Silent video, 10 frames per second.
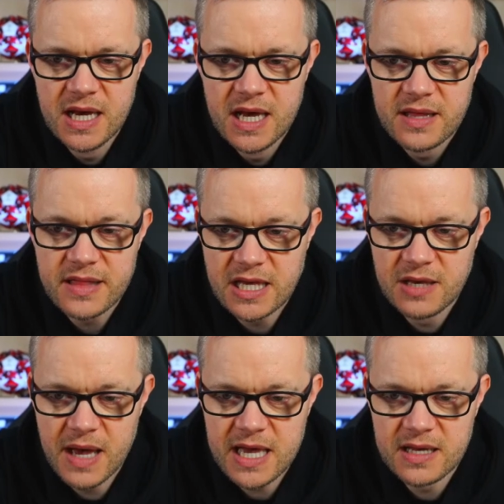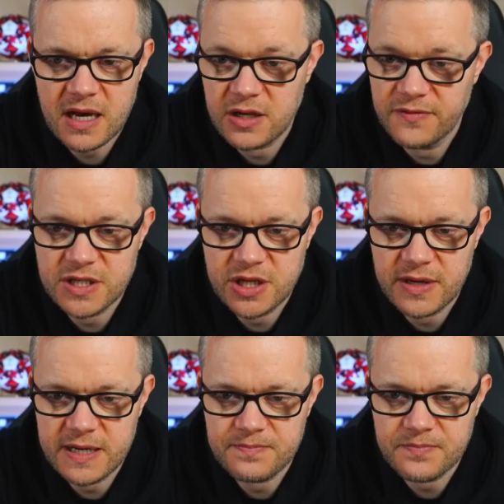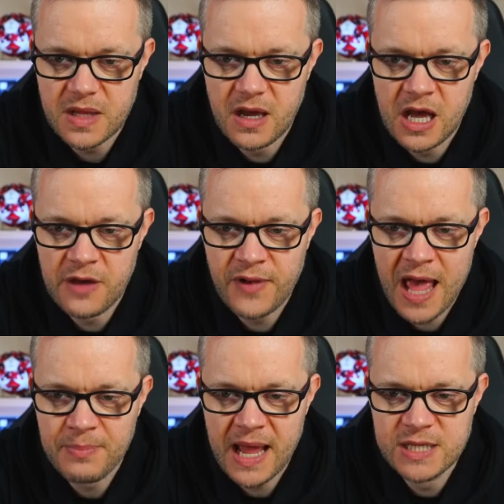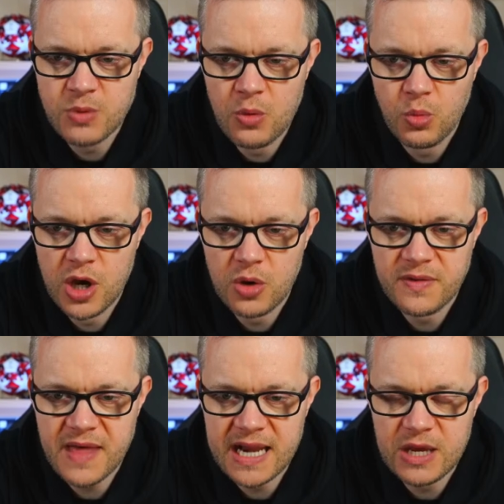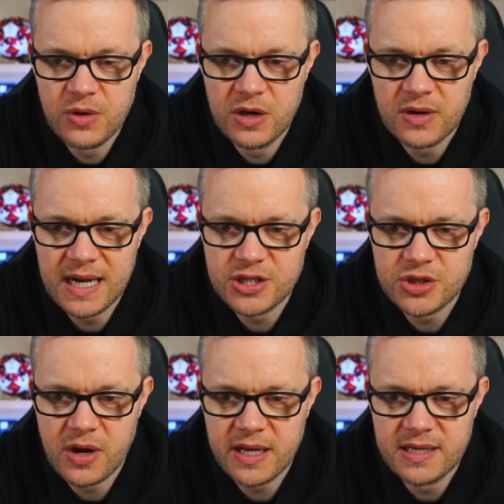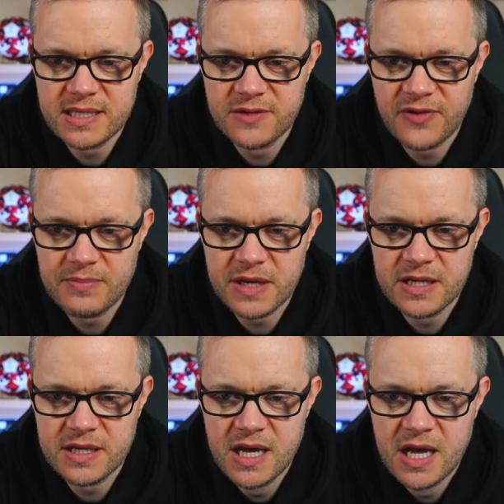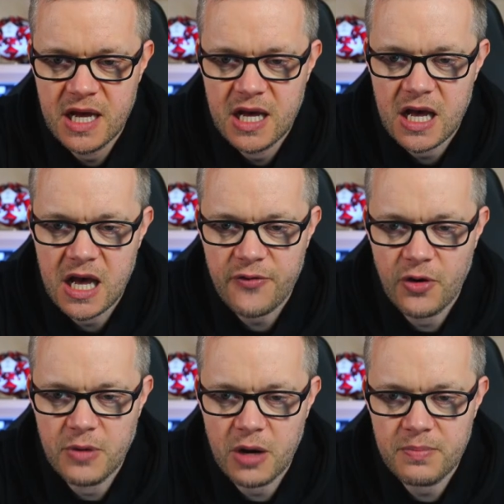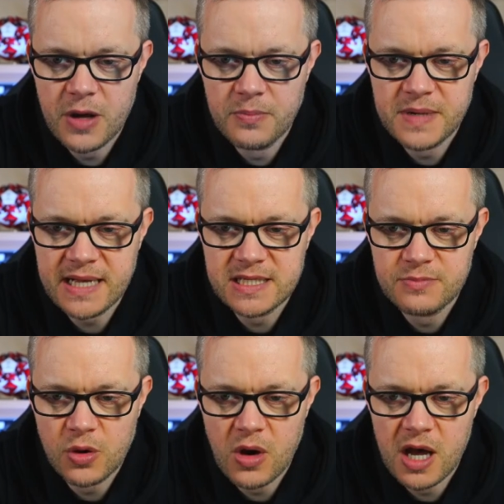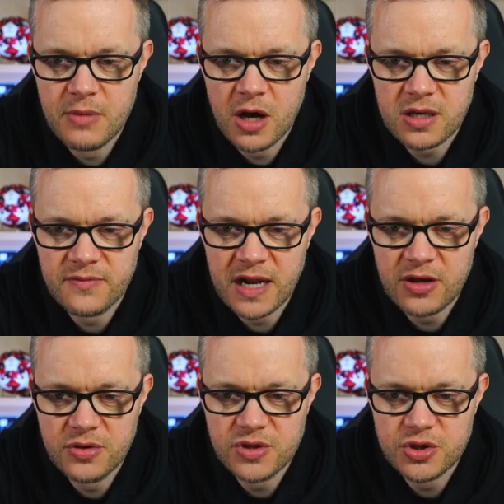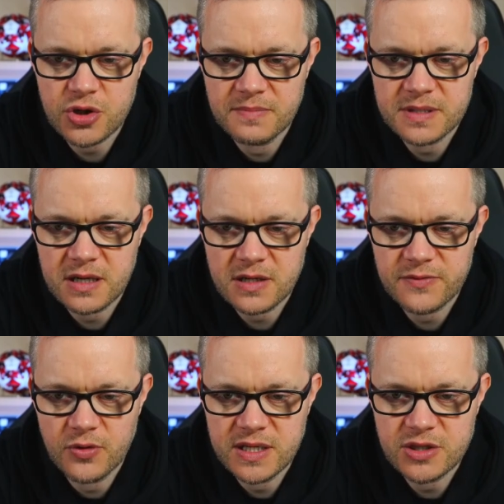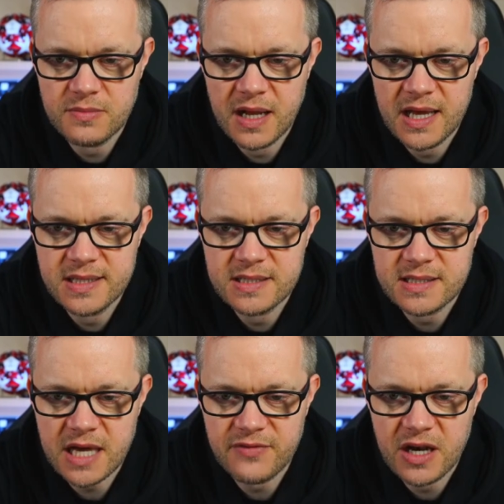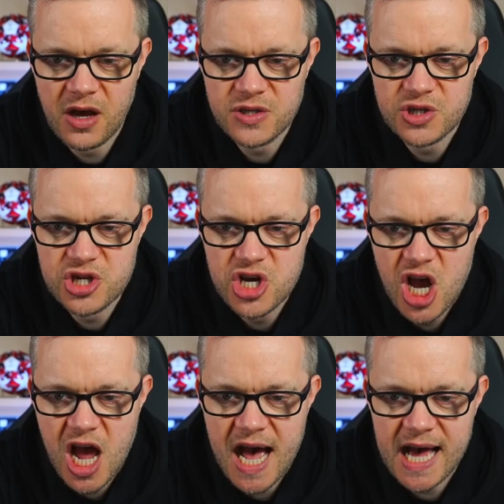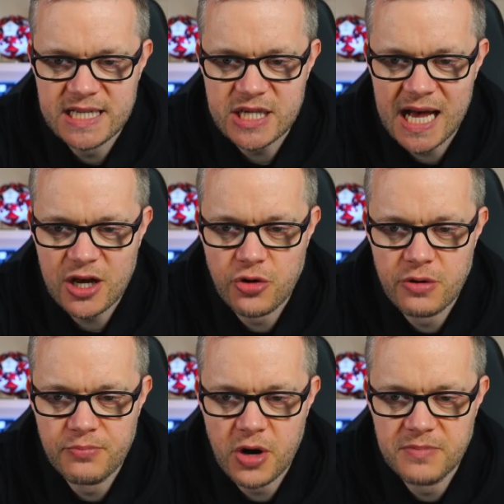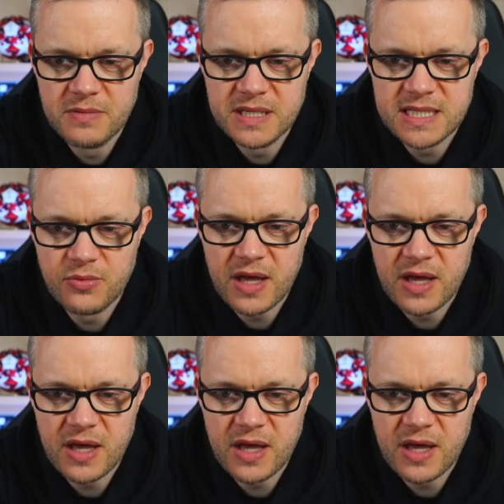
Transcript: Thank you, mate. I'd love to do it. Uh, flair players won't work with any world-class striker, says Fabian. Uh, Footmob updated Maguire market value, just dropped, lost forty-two million, says David Larson. And our current problem is that we have